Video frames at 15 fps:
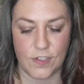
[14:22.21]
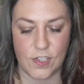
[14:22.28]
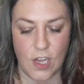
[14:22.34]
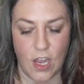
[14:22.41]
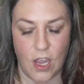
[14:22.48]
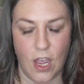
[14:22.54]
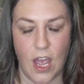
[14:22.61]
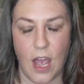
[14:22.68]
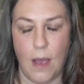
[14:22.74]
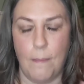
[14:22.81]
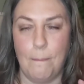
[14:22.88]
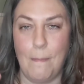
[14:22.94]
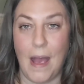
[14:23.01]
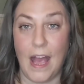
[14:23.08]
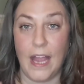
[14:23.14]
So
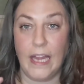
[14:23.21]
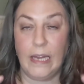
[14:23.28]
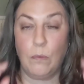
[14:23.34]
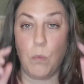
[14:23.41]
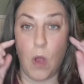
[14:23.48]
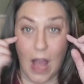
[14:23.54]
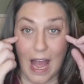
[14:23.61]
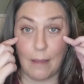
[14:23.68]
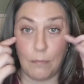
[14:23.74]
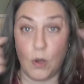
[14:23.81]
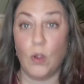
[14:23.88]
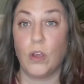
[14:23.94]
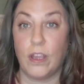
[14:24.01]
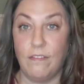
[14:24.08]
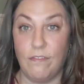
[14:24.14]
what
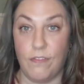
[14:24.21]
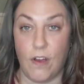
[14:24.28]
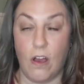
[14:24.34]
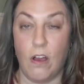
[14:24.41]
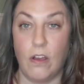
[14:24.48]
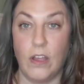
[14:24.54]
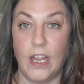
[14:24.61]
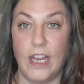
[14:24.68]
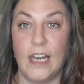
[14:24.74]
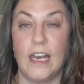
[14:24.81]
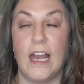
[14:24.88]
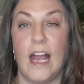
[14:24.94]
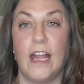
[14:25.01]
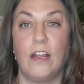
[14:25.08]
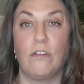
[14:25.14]
I'm looking for in
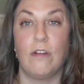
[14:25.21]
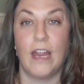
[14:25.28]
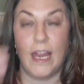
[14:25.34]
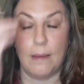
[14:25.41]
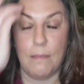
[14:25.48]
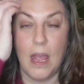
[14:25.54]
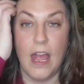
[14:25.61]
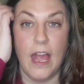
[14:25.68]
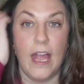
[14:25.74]
an eye cream